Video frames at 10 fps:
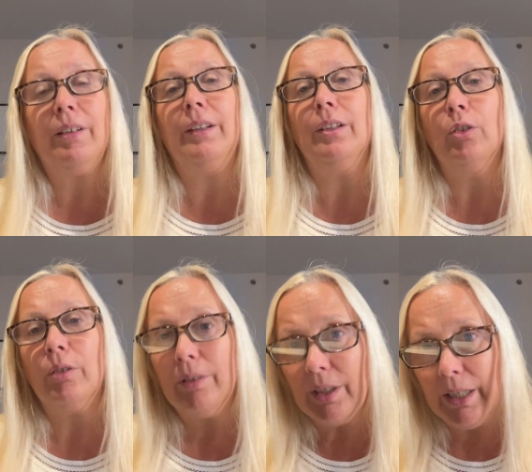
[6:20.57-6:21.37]
and it
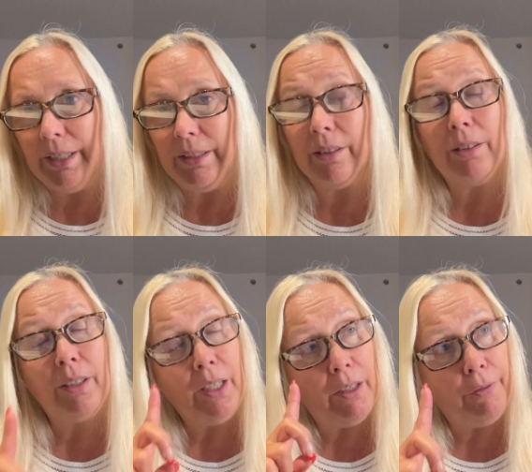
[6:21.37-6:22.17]
looks the cleanest
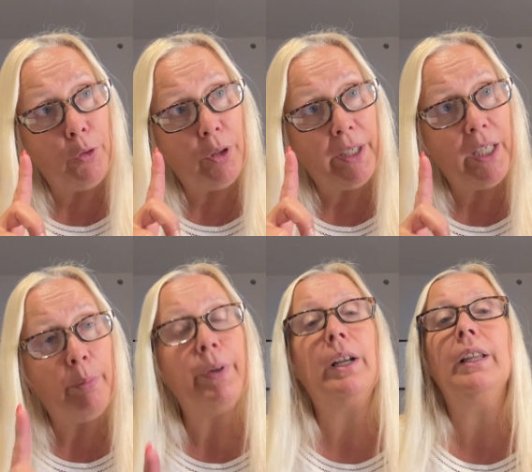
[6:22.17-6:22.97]
if you can
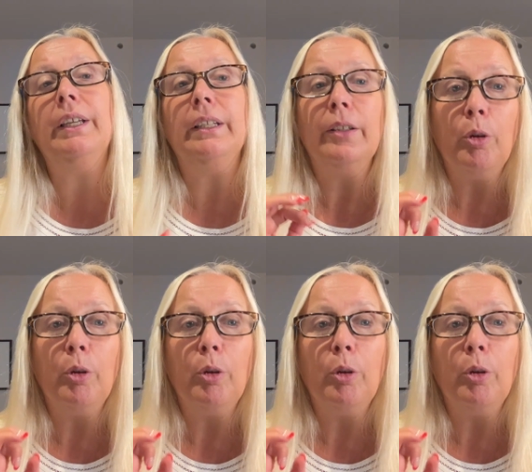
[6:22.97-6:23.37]
keep it clean.